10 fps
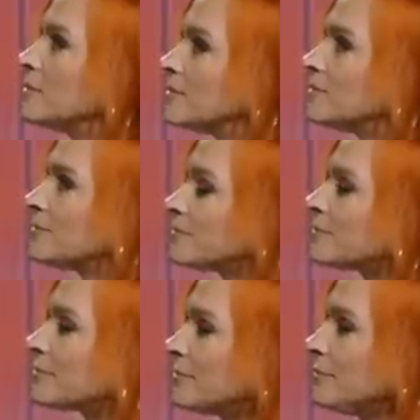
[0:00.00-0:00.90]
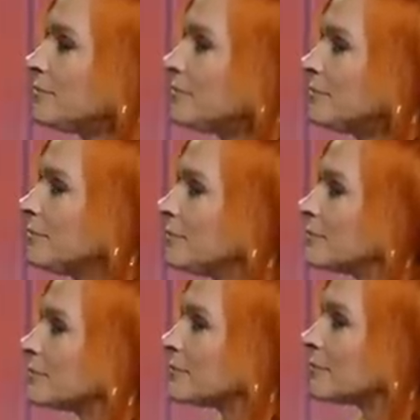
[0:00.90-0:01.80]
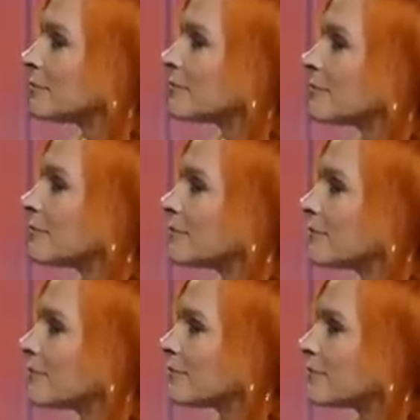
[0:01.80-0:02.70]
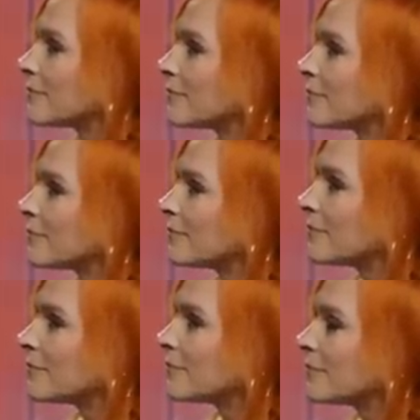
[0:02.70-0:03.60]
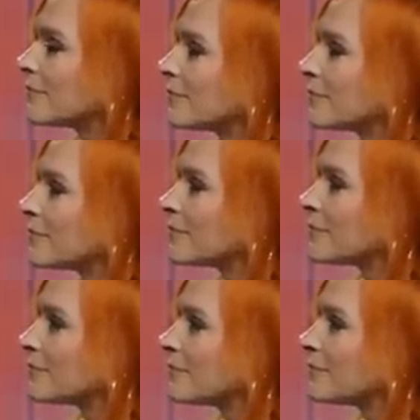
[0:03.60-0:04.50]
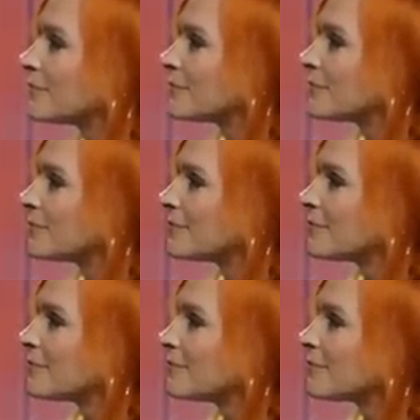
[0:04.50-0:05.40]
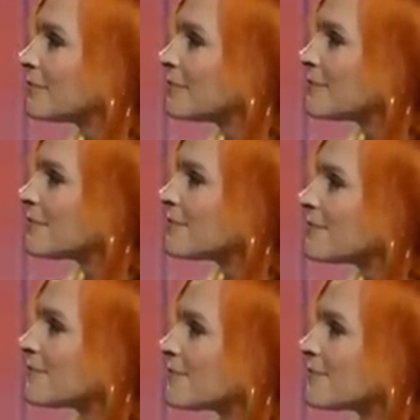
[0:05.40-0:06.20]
No words are spoken by the person on screen.